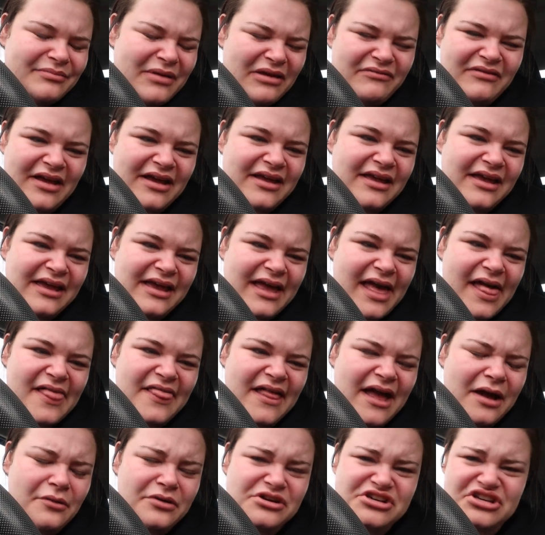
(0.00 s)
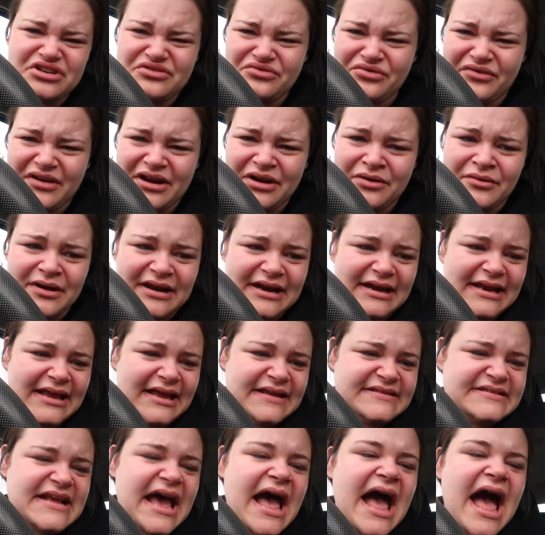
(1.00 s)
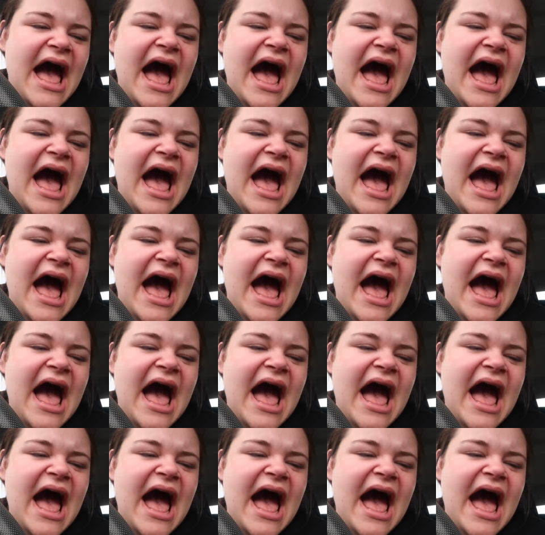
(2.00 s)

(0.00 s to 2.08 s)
if I can get that, which I don't really know what it is.